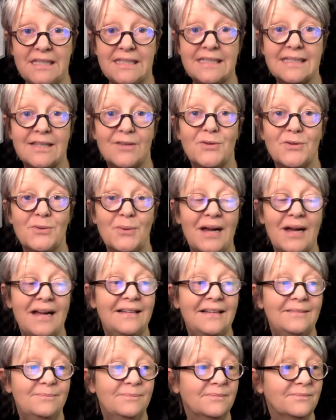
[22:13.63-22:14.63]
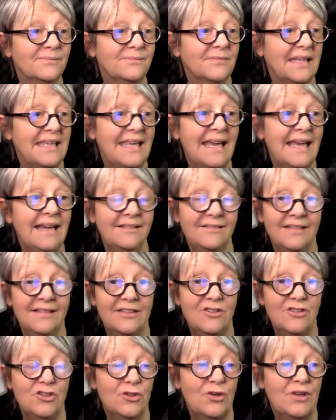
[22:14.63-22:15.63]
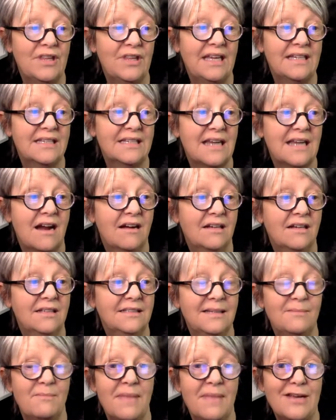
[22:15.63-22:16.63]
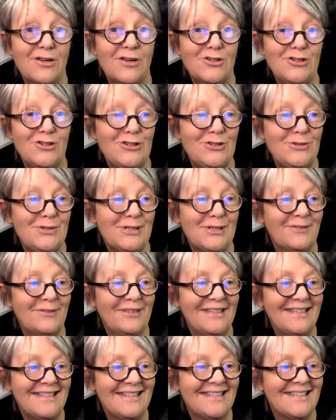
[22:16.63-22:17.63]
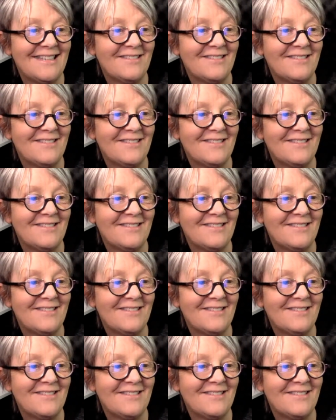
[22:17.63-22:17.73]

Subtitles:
So yeah, enjoy that, Carolyn, and make good use of it.